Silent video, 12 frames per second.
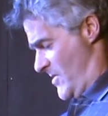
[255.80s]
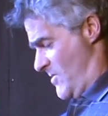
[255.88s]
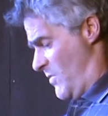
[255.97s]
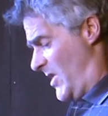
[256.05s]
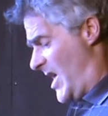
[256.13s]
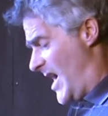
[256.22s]

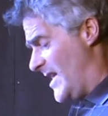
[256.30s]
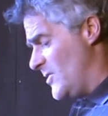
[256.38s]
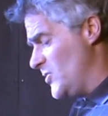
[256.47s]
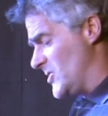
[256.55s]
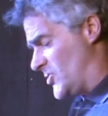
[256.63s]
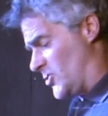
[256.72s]
"Well, I
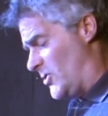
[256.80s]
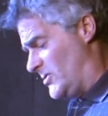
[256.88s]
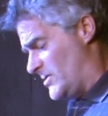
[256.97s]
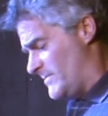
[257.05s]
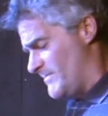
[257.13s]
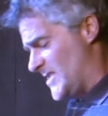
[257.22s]
lose a
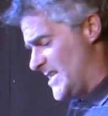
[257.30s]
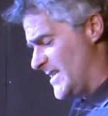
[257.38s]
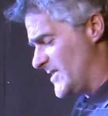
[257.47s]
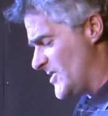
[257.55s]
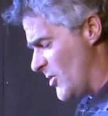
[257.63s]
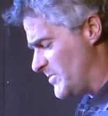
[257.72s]
shot, seeing
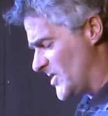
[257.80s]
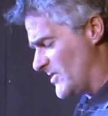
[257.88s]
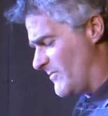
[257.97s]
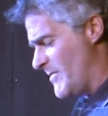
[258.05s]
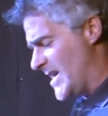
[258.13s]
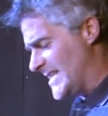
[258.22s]
as the object
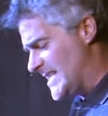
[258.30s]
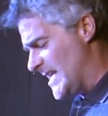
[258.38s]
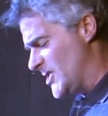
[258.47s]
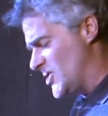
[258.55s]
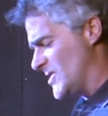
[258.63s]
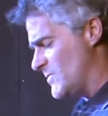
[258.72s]
of my
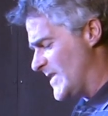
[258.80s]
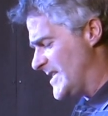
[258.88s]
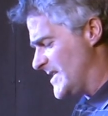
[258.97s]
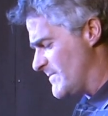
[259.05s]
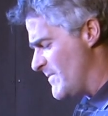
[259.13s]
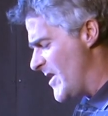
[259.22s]
attentions went
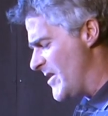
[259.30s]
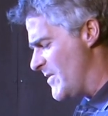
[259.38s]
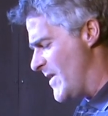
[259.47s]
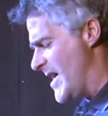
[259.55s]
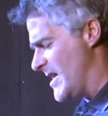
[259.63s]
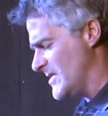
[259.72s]
its merry
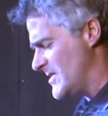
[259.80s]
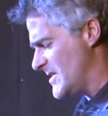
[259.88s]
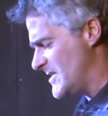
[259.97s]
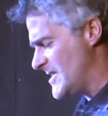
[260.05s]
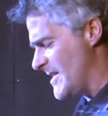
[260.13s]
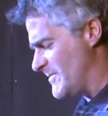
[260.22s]
way under
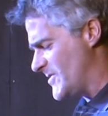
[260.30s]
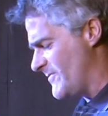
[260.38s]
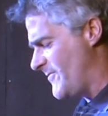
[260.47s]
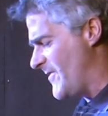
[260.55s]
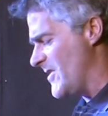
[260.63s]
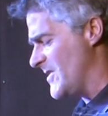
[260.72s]
the depths of
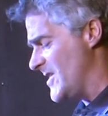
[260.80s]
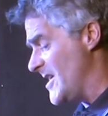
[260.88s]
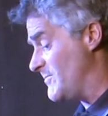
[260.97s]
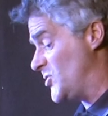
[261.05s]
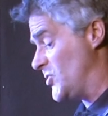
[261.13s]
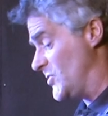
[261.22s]
Father
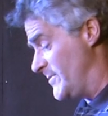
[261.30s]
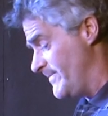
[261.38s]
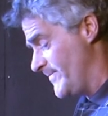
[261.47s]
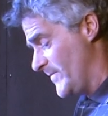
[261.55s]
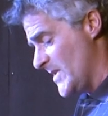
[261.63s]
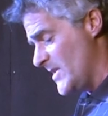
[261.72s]
Neptune,
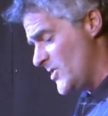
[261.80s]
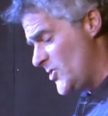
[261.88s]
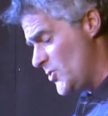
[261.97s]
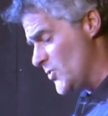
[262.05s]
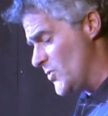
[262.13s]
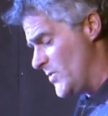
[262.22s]
and
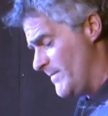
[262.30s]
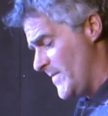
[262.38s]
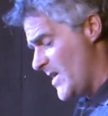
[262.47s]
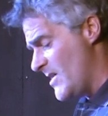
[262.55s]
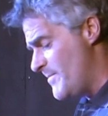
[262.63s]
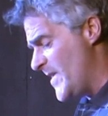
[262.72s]
you
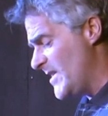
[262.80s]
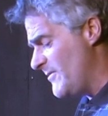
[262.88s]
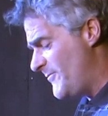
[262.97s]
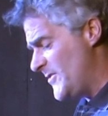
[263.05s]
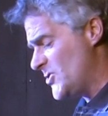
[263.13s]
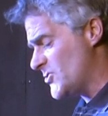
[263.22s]
are the
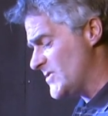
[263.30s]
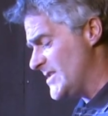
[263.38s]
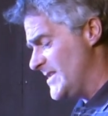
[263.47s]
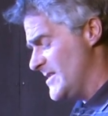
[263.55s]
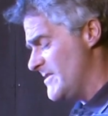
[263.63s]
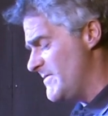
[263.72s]
beneficiary
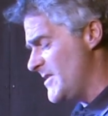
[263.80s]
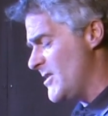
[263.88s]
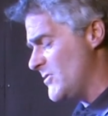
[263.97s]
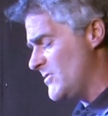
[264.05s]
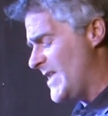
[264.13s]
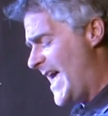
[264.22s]
of a
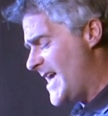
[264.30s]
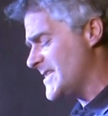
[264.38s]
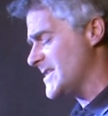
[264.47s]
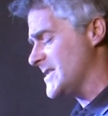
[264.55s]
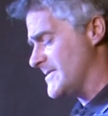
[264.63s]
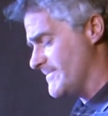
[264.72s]
local hazard."